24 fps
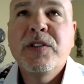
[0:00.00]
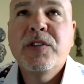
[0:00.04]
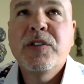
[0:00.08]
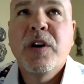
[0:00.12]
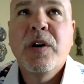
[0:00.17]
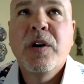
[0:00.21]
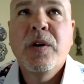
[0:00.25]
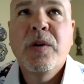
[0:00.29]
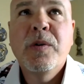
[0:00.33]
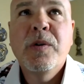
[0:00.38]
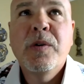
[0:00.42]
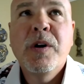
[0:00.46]

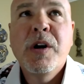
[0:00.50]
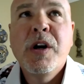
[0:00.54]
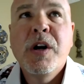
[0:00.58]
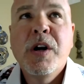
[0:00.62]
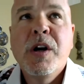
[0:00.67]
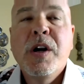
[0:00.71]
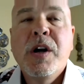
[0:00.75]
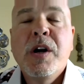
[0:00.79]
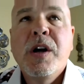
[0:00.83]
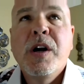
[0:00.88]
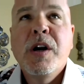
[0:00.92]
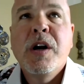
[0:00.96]
So,
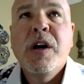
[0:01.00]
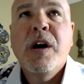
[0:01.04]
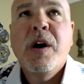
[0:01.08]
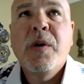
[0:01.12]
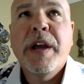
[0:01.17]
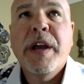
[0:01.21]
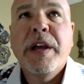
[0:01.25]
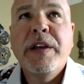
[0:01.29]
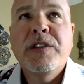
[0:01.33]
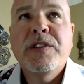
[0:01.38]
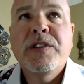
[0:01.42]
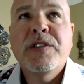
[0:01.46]

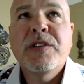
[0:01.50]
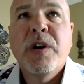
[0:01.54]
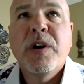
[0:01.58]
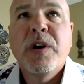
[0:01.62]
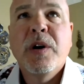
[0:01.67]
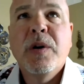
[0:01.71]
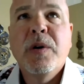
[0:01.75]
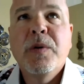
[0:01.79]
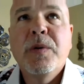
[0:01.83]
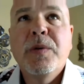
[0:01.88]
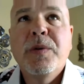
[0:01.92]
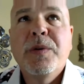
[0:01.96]
okay,
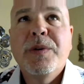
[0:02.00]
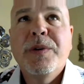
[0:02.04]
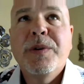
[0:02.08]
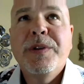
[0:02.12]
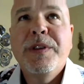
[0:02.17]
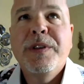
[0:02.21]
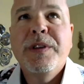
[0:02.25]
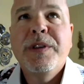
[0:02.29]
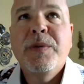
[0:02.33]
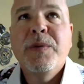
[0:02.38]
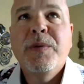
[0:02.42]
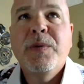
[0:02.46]
so
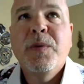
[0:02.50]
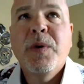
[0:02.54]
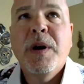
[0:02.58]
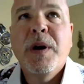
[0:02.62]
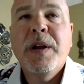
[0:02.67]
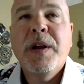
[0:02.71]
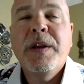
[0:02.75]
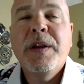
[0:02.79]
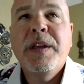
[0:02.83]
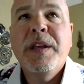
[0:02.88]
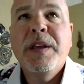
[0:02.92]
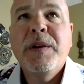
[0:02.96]

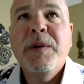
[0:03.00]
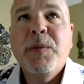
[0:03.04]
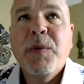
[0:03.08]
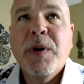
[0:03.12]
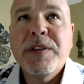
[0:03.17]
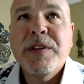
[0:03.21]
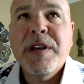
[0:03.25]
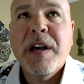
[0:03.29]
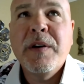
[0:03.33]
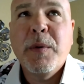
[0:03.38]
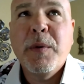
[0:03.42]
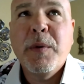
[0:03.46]
what
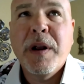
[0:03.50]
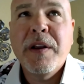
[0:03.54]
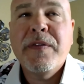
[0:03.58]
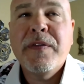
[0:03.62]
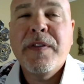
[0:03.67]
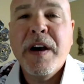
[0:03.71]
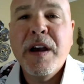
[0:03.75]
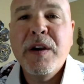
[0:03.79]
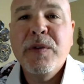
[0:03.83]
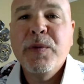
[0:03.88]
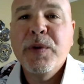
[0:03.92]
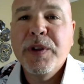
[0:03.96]
what I, what
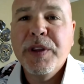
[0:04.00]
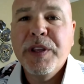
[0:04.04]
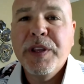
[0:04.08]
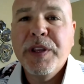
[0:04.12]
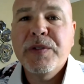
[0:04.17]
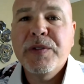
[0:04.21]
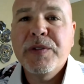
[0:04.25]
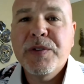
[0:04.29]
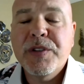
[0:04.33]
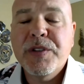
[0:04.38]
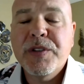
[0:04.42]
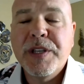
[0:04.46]
I find
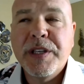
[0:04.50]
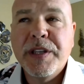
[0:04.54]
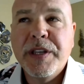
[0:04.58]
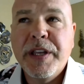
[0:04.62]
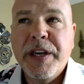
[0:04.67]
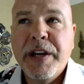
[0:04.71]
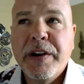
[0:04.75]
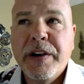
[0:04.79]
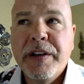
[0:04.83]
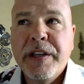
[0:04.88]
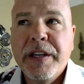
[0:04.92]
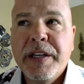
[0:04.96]
really interesting
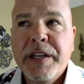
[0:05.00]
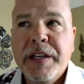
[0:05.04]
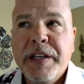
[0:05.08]
there